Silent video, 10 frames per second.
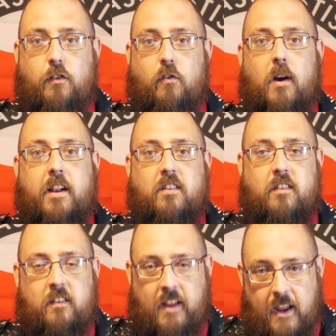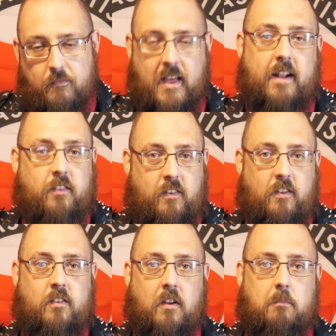try to save that
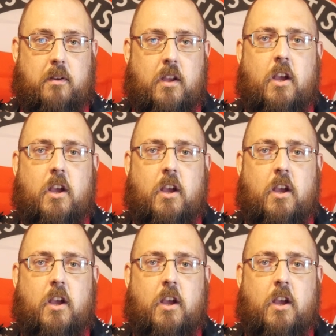system